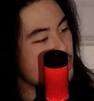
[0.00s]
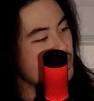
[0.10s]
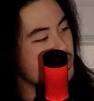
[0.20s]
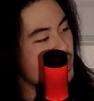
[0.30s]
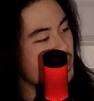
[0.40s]
we
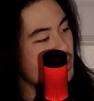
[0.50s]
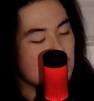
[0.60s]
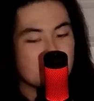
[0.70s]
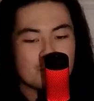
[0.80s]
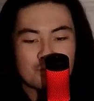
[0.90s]
just did.
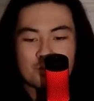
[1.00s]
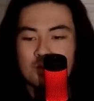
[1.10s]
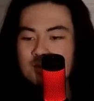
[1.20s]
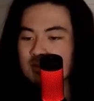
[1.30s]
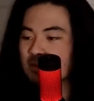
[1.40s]
Let me know if you
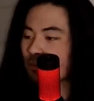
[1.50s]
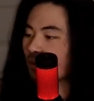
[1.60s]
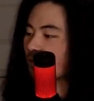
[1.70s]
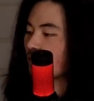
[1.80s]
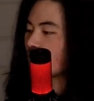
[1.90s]
want some
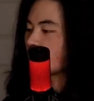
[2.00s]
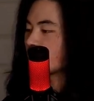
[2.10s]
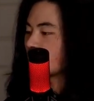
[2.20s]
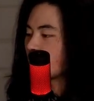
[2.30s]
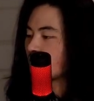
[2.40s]
more
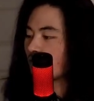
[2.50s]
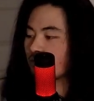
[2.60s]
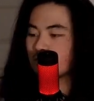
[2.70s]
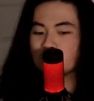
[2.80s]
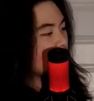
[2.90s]
theories. Let me know
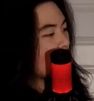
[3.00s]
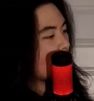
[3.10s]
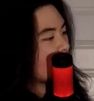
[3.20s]
if you don't